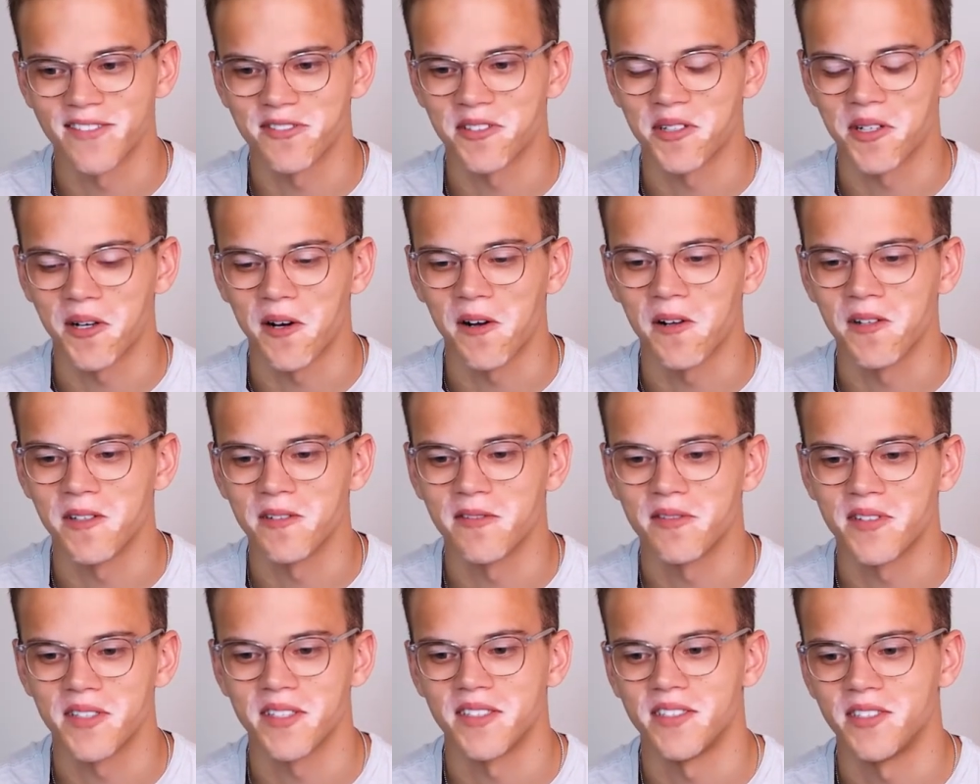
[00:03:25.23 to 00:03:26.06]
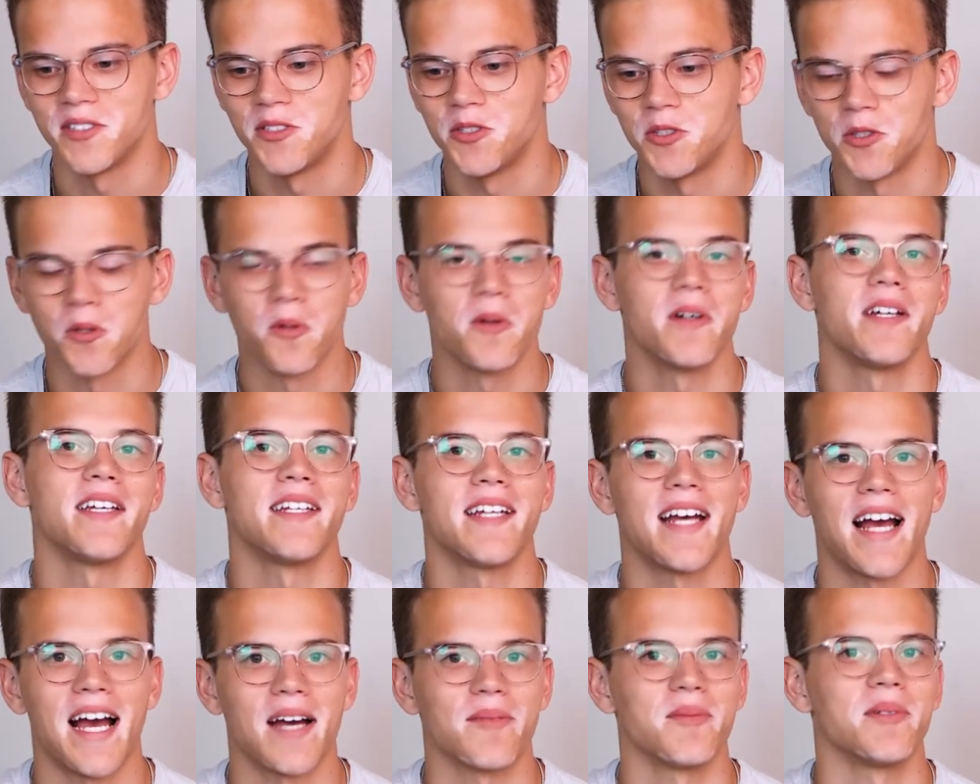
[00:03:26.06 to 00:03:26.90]
for all of the joy
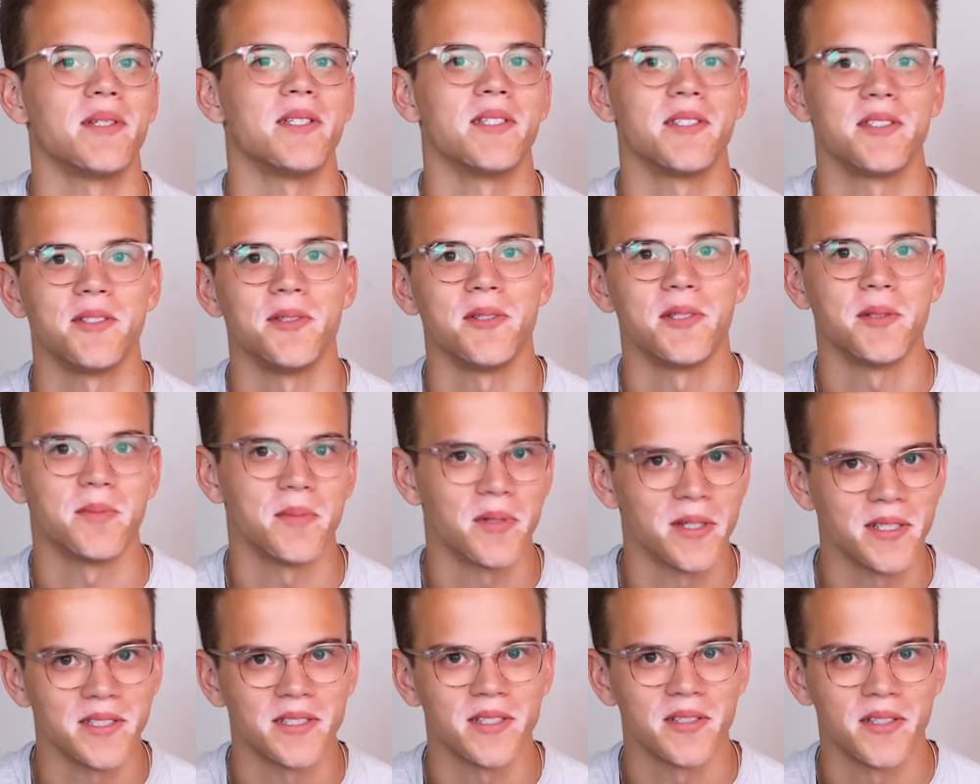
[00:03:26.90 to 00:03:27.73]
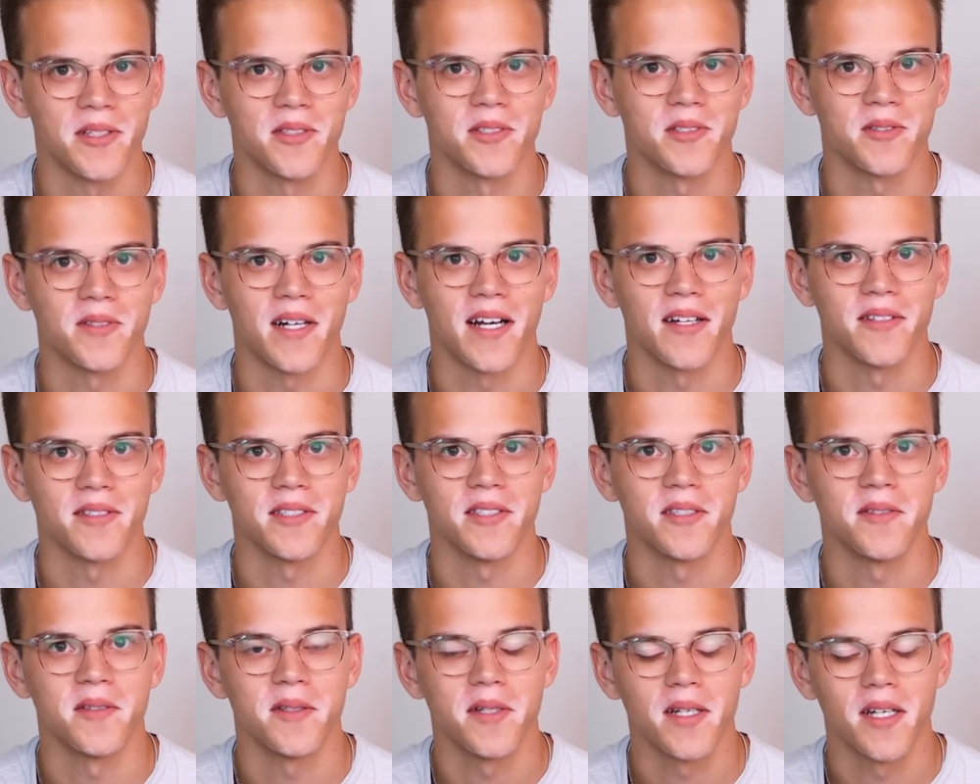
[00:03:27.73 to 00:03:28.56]
and happiness you can bring to those around
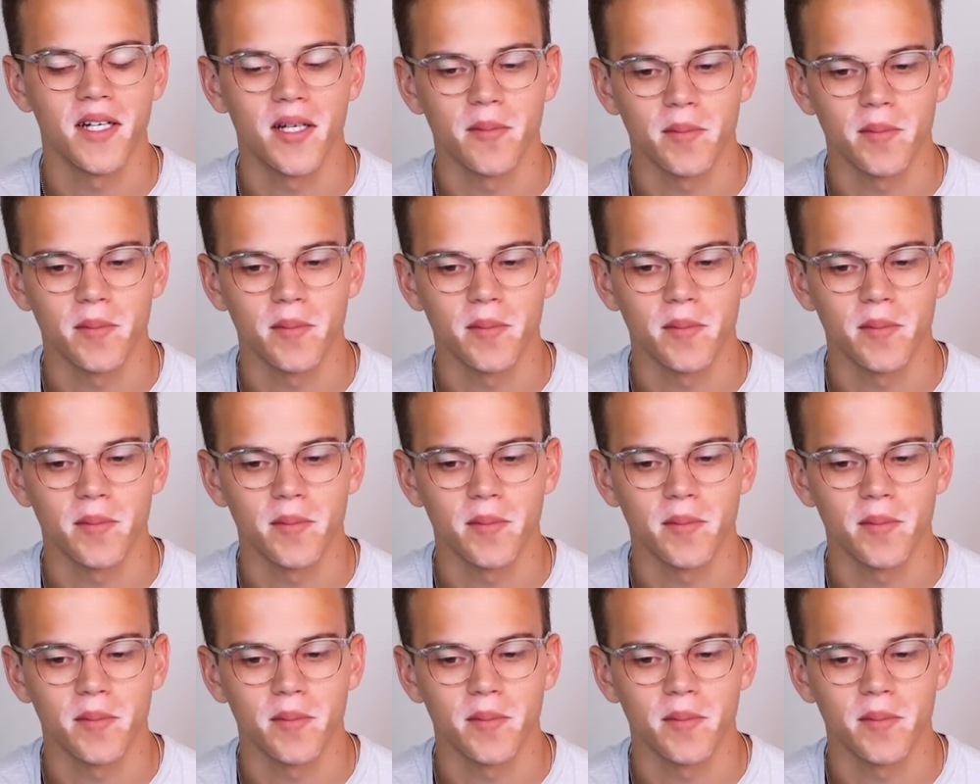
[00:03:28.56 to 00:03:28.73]
you